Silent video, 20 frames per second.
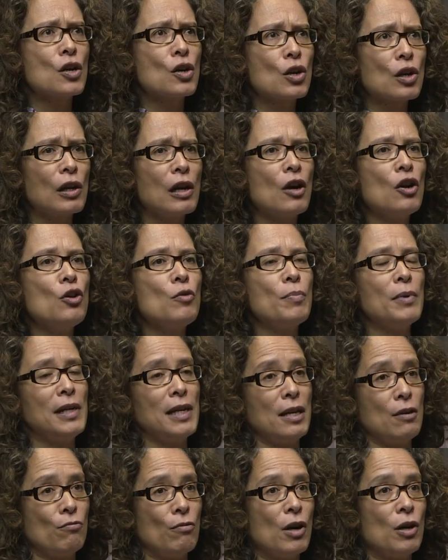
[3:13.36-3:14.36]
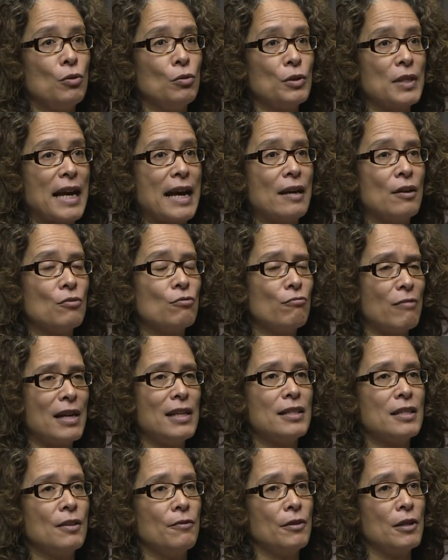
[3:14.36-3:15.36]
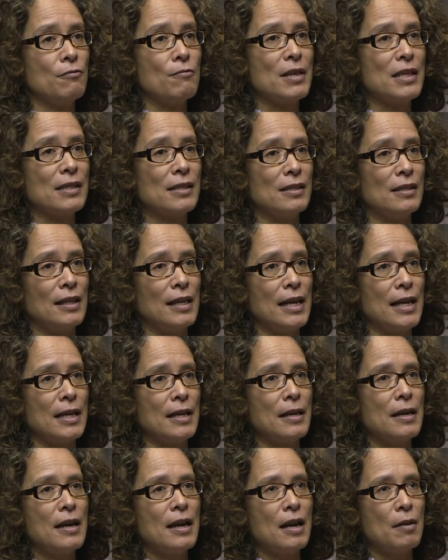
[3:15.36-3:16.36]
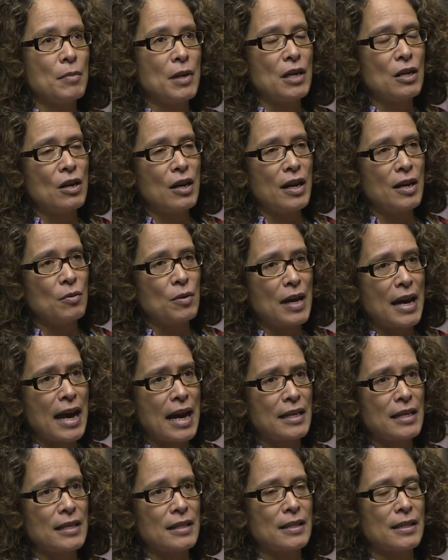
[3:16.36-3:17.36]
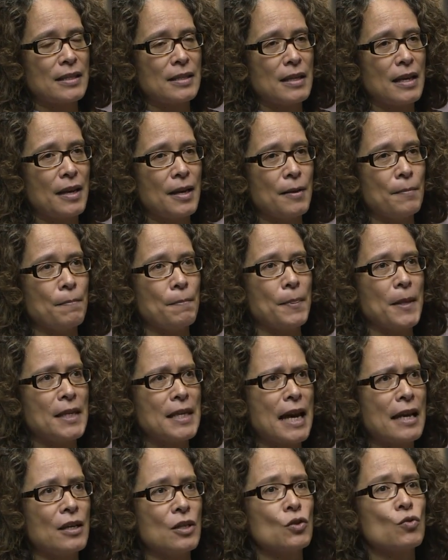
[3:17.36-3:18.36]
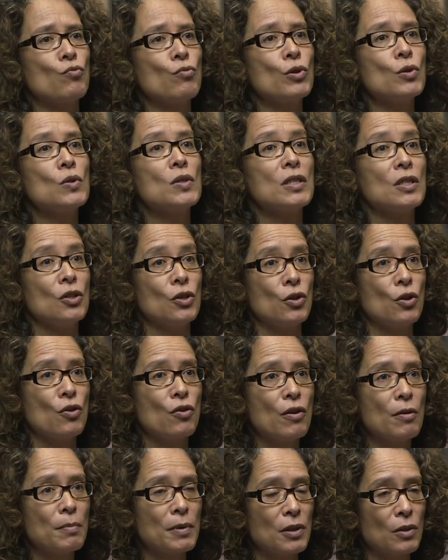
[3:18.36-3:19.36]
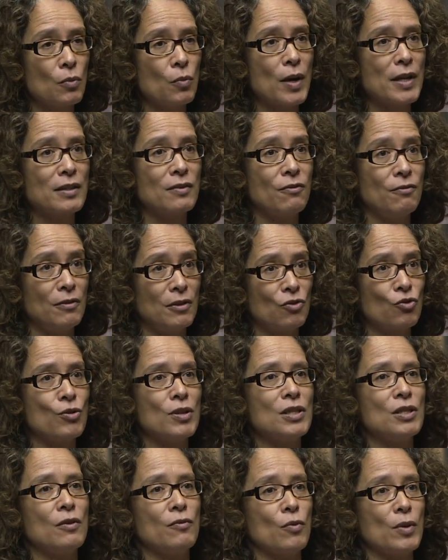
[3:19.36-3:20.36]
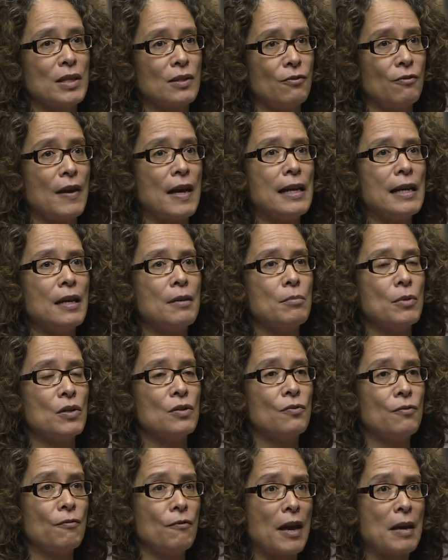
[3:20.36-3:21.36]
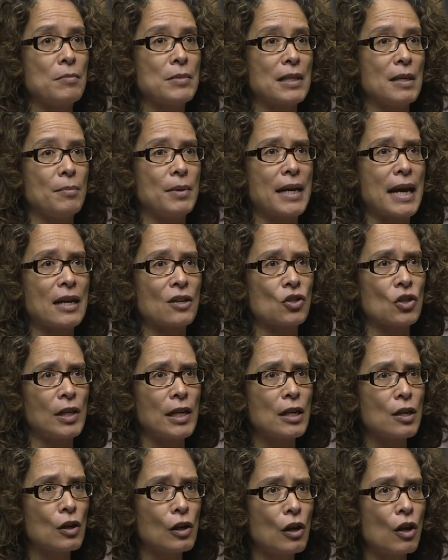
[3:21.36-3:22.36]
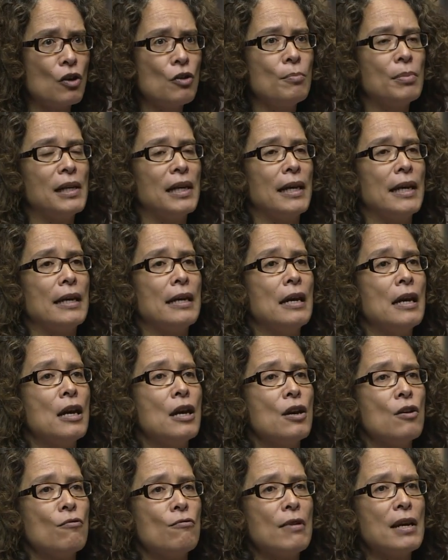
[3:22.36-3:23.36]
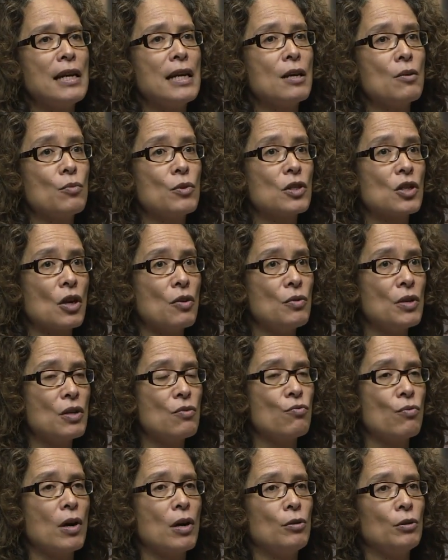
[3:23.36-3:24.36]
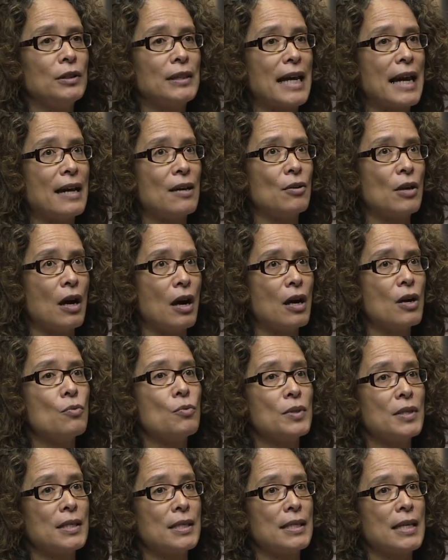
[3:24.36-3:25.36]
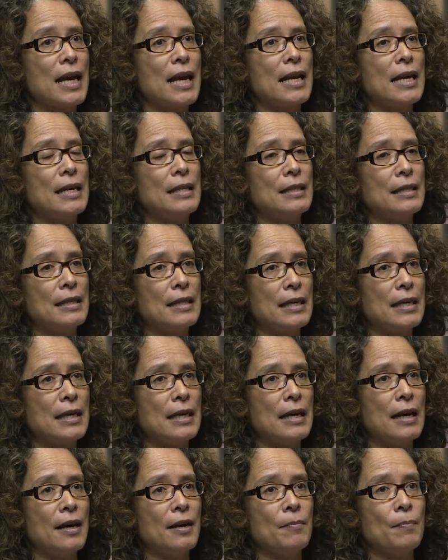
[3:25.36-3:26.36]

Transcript: globally rolled out relatively recently. I mean, it had its roots in Europe, in the Treaty of Westphalia, most famously, but actually globally, really it was only rolled out, I would say, at the